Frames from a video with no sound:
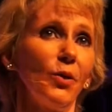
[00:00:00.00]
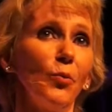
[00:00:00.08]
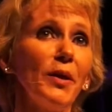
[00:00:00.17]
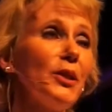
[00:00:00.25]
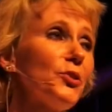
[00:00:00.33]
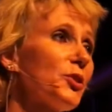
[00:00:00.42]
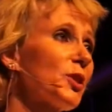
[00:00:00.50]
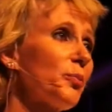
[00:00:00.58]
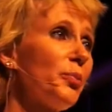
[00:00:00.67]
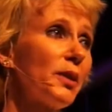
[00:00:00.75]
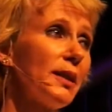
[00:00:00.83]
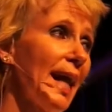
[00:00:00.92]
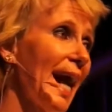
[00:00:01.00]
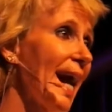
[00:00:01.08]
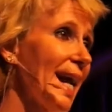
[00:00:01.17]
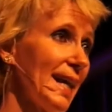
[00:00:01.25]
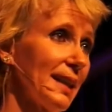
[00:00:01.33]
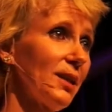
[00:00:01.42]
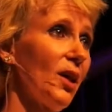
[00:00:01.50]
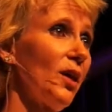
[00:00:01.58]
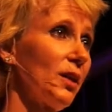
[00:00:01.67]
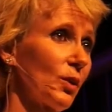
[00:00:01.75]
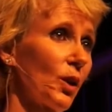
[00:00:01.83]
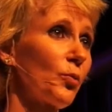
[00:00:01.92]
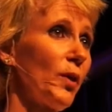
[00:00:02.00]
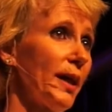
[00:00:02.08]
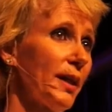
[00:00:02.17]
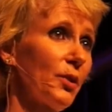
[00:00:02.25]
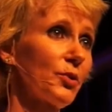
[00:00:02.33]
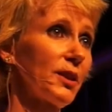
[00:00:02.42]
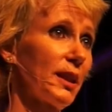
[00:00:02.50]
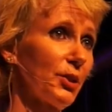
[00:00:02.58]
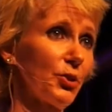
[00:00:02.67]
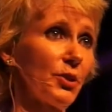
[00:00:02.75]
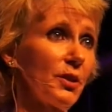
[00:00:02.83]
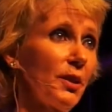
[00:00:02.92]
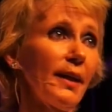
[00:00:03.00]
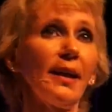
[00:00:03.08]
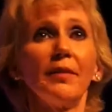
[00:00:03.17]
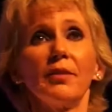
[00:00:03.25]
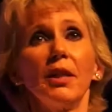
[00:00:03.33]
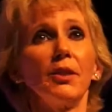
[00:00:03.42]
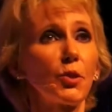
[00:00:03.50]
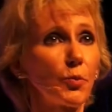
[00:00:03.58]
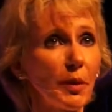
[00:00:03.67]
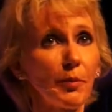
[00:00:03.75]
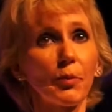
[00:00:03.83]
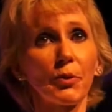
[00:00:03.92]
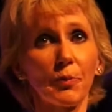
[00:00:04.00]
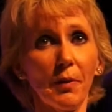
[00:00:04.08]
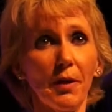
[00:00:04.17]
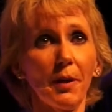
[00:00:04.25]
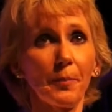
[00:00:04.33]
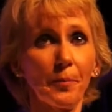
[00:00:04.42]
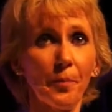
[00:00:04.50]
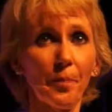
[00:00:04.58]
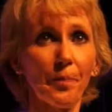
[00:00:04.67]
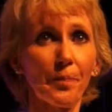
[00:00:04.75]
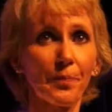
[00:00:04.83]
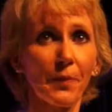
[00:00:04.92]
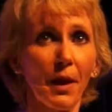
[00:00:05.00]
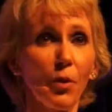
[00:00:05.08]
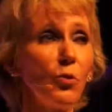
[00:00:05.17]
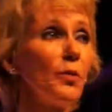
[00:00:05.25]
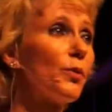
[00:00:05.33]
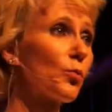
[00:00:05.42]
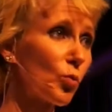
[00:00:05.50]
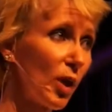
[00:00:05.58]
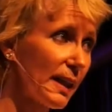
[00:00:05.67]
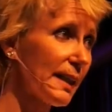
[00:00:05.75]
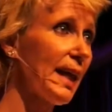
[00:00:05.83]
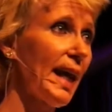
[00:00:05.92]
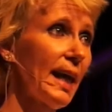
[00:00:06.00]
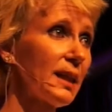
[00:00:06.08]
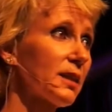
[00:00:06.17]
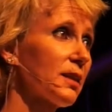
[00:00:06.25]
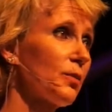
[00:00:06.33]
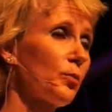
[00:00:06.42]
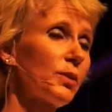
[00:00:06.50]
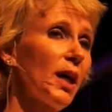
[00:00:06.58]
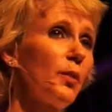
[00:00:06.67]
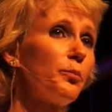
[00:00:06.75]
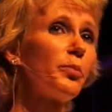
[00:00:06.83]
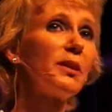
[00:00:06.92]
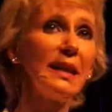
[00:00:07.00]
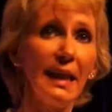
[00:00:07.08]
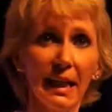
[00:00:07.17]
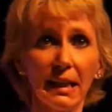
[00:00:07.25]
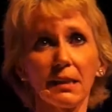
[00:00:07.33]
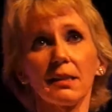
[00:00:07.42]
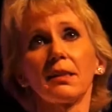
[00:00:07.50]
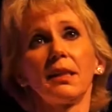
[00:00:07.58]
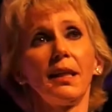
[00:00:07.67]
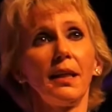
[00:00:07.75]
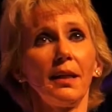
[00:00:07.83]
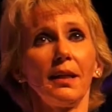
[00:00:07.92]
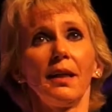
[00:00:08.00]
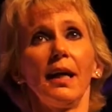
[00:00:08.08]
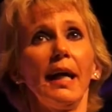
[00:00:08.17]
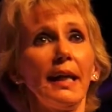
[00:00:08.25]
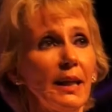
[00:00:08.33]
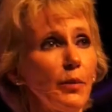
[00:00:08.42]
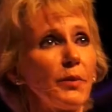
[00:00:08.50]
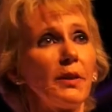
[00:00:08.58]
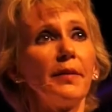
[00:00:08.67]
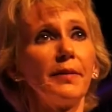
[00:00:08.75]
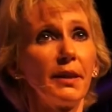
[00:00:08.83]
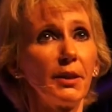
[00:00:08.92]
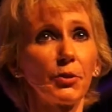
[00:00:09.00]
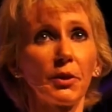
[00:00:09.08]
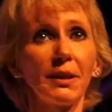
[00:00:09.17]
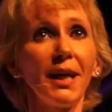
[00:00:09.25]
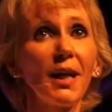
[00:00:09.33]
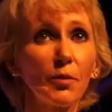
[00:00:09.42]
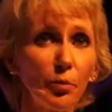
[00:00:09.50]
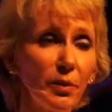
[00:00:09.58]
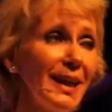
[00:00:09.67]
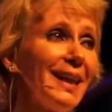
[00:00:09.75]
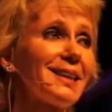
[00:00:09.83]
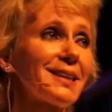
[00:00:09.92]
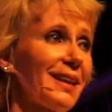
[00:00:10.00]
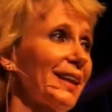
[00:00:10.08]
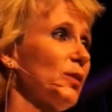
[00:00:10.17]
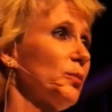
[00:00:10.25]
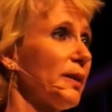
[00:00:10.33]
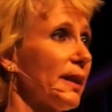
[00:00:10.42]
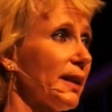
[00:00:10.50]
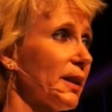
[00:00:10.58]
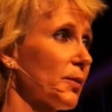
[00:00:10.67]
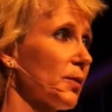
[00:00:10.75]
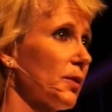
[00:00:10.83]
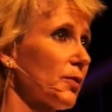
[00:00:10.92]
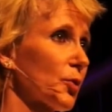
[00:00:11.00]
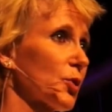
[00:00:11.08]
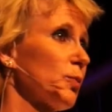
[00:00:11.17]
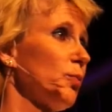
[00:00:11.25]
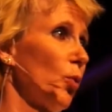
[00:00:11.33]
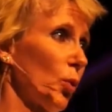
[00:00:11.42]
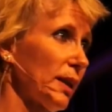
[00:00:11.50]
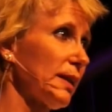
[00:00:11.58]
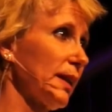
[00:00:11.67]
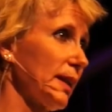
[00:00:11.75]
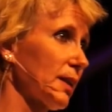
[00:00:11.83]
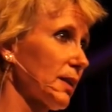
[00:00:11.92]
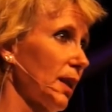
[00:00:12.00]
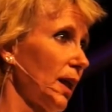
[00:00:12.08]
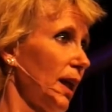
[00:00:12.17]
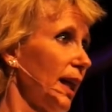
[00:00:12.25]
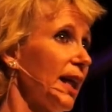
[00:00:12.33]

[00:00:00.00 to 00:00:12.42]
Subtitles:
We used to could put an ad on a radio station and have 100 people respond. We've been running ads. God bless AM 1100. God bless Salem Media for supporting this.